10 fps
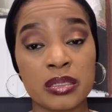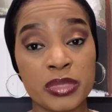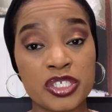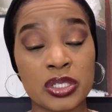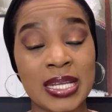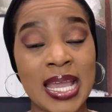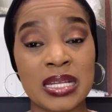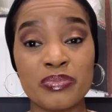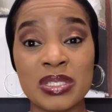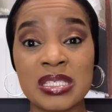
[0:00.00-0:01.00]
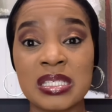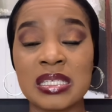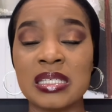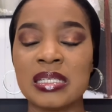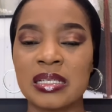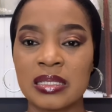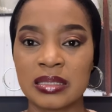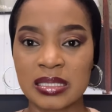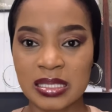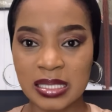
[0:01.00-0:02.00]
Commission, NBC,
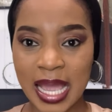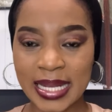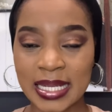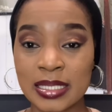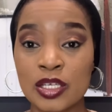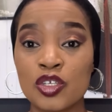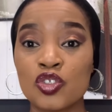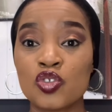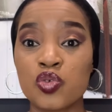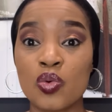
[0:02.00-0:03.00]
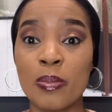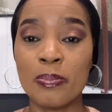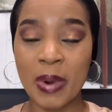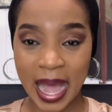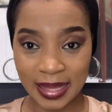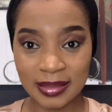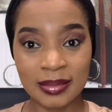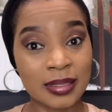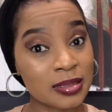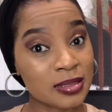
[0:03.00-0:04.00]
decided to
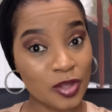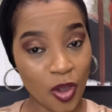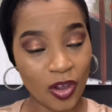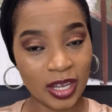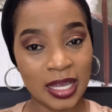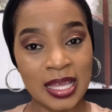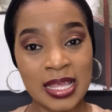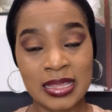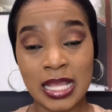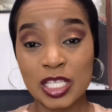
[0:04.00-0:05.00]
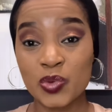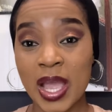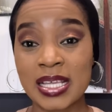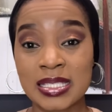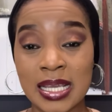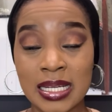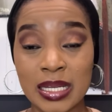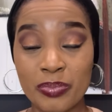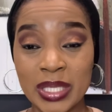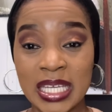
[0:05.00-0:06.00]
ban the song. That's why I said in
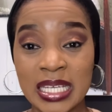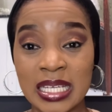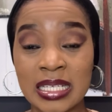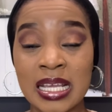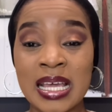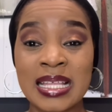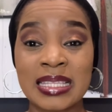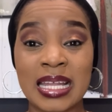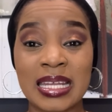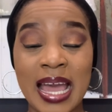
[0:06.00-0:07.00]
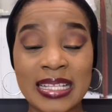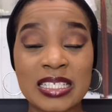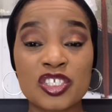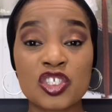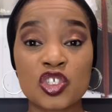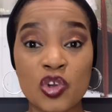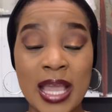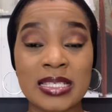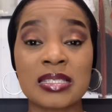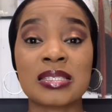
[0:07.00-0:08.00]
the beginning that lightning
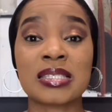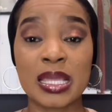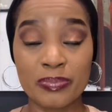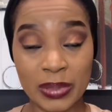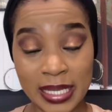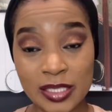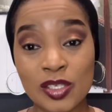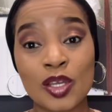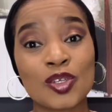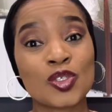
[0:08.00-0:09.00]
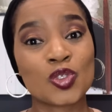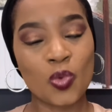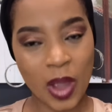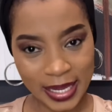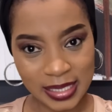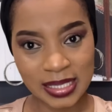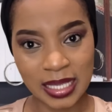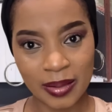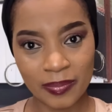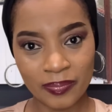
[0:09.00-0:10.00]
strikes the same place
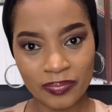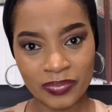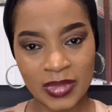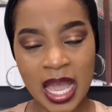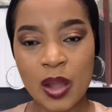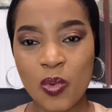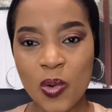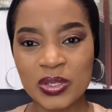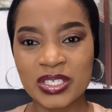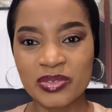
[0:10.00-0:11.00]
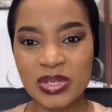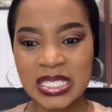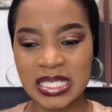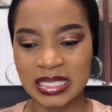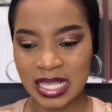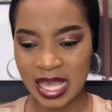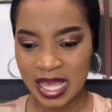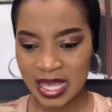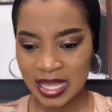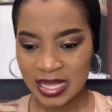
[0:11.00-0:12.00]
twice. And what was the reason?
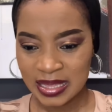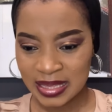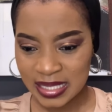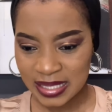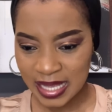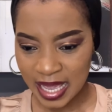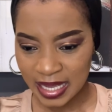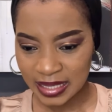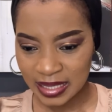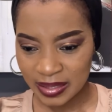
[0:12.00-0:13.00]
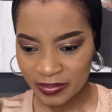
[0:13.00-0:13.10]
They said